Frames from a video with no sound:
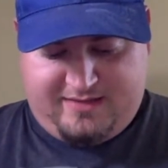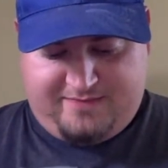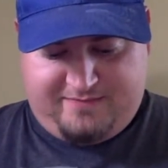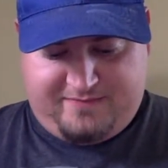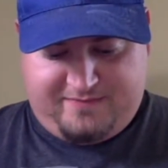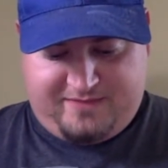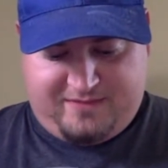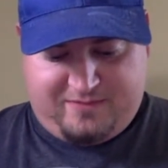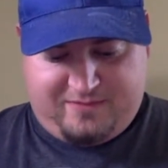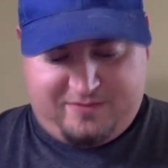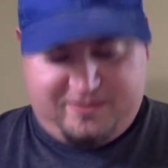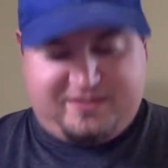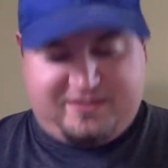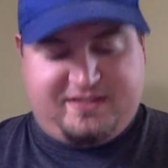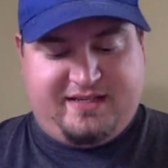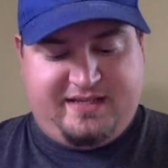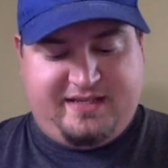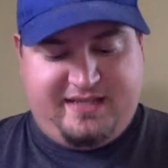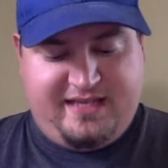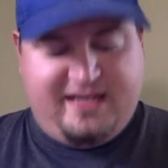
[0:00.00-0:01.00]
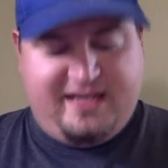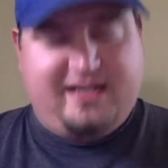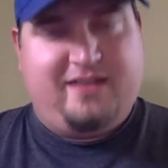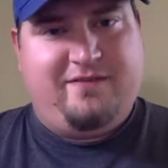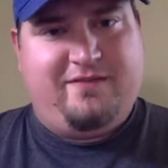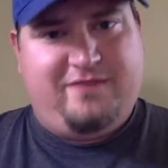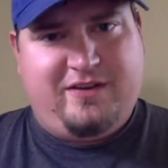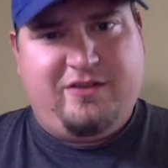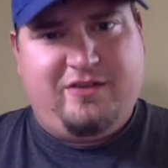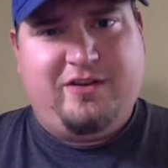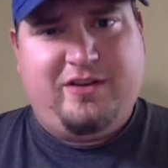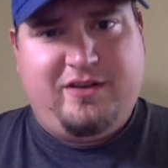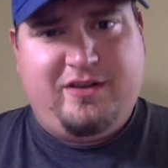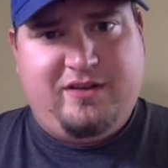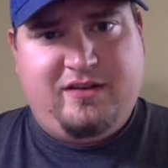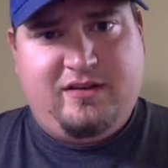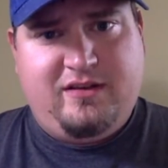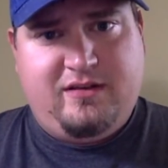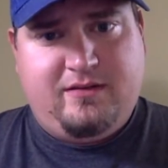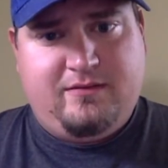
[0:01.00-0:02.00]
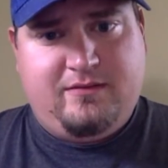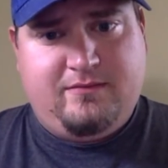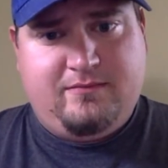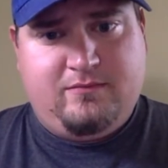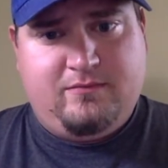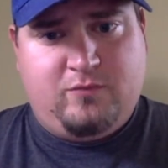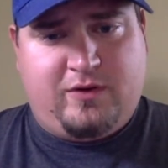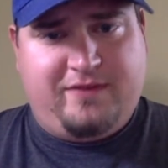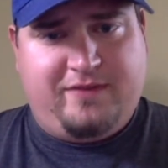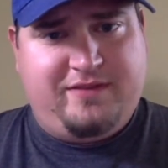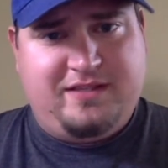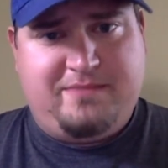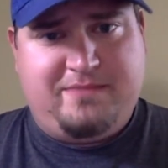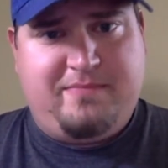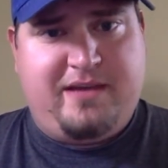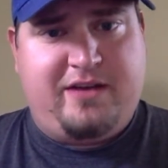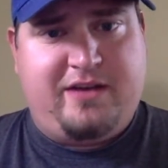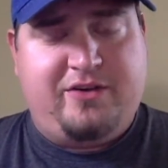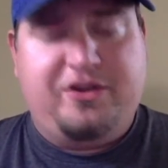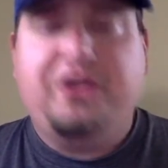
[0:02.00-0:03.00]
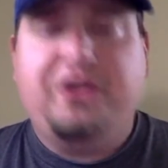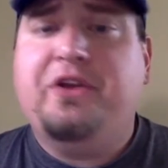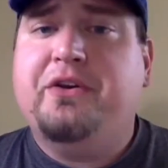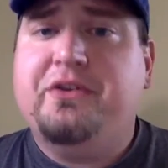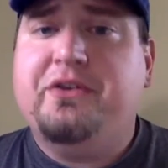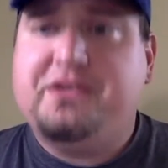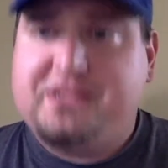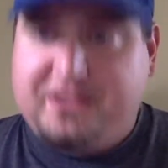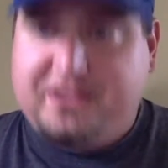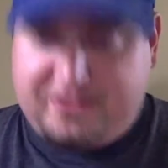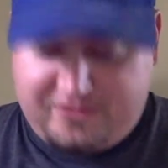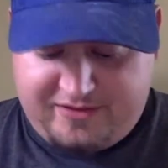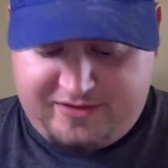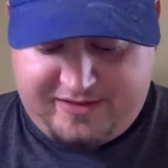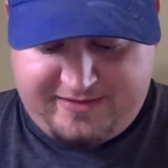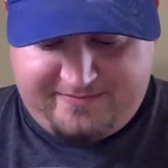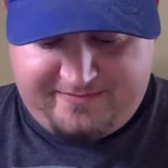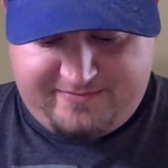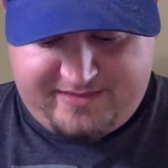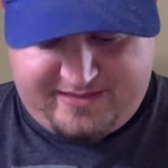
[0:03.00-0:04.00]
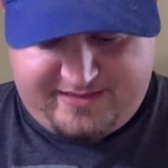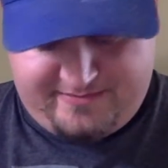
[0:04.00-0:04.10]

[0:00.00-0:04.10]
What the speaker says: Some would say he had one of his better years under him.